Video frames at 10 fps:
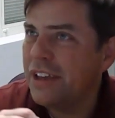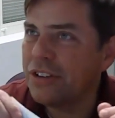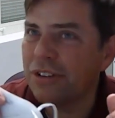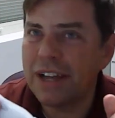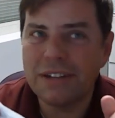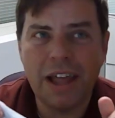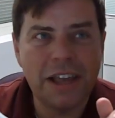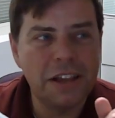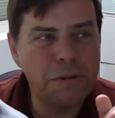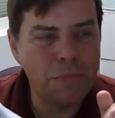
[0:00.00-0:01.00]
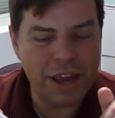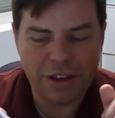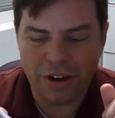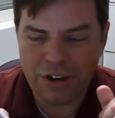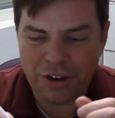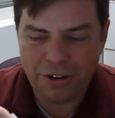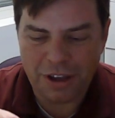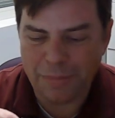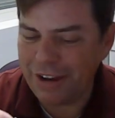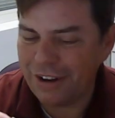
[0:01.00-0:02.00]
these are less likely to break on
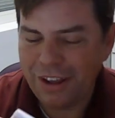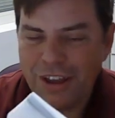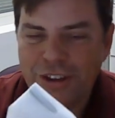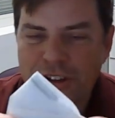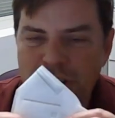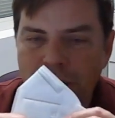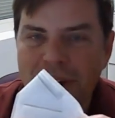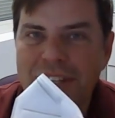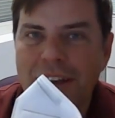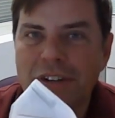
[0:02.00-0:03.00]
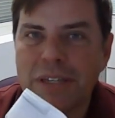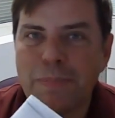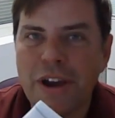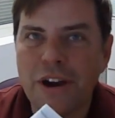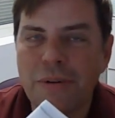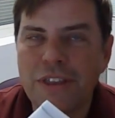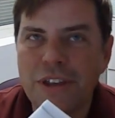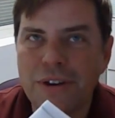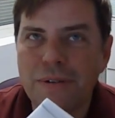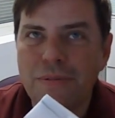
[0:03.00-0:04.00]
you. I mean, you should always have a spare
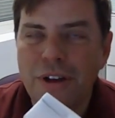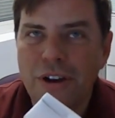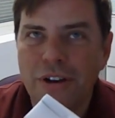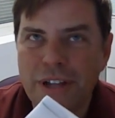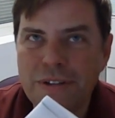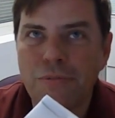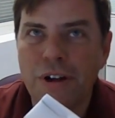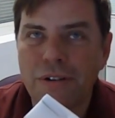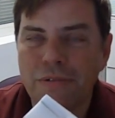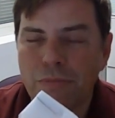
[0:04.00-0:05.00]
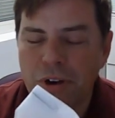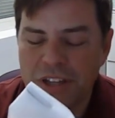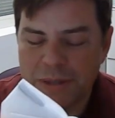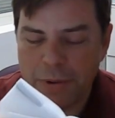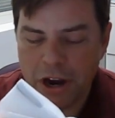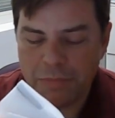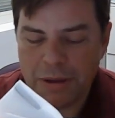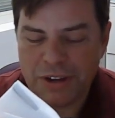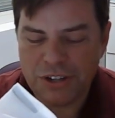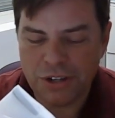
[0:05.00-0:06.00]
with you, at least one spare,
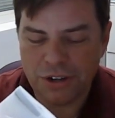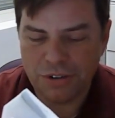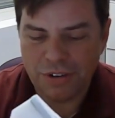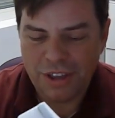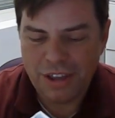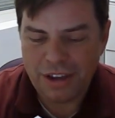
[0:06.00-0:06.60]
maybe two,